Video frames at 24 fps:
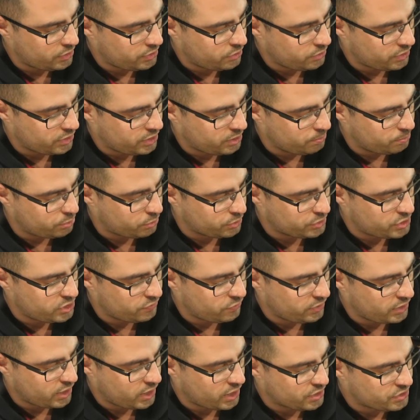You've got your inputs here
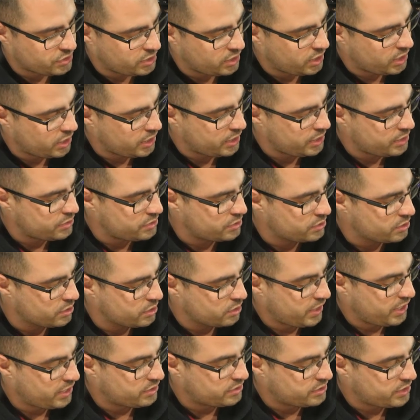for your RCAs,
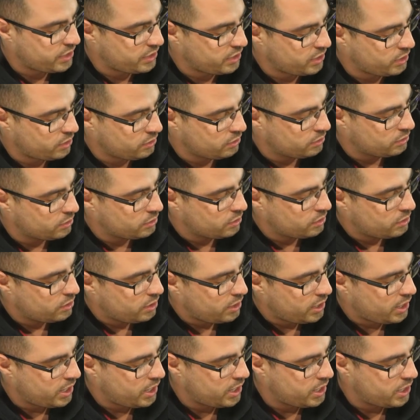antenna,
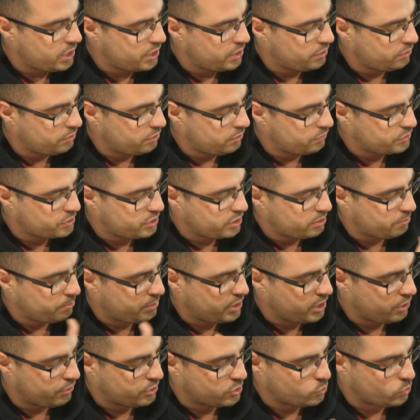and obviously you can
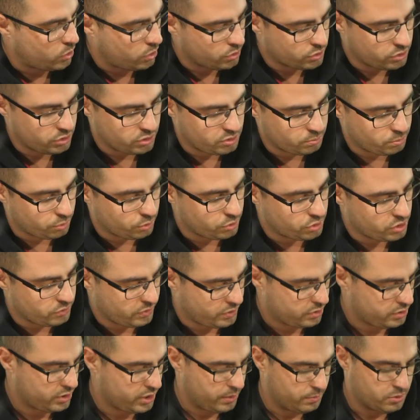pair as well, so it's Bluetooth at
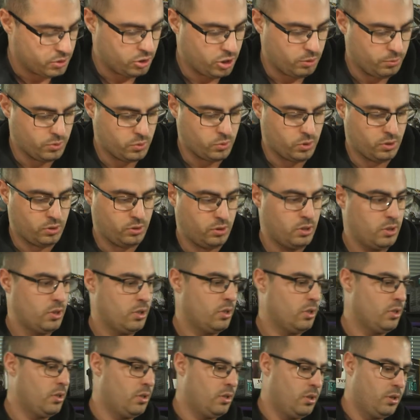the same time as well.
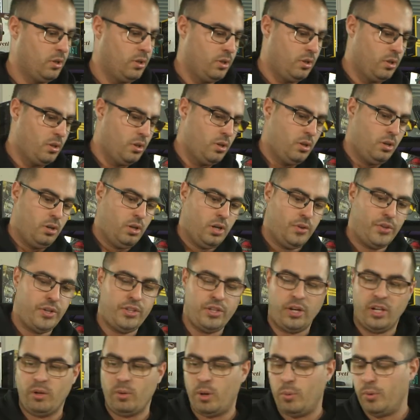I think
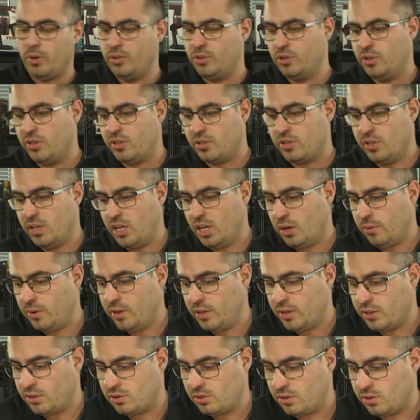the other way we can do this now
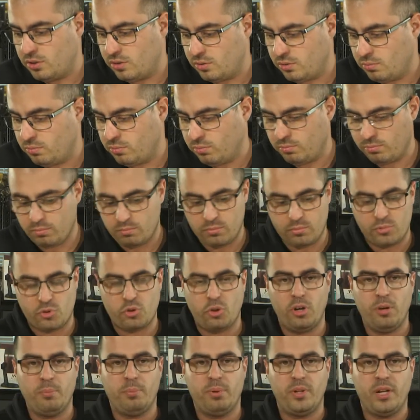is
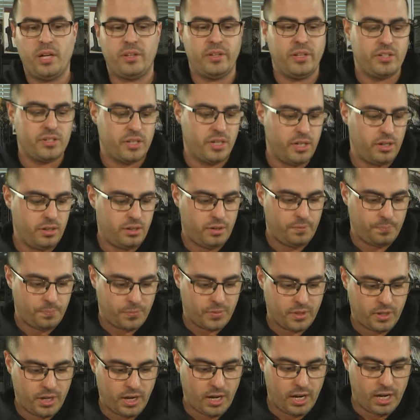try and plug these in,
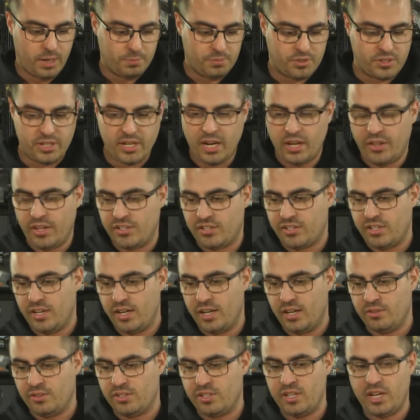see how they
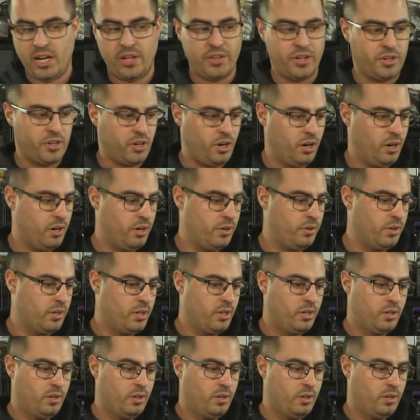sound, see how they go.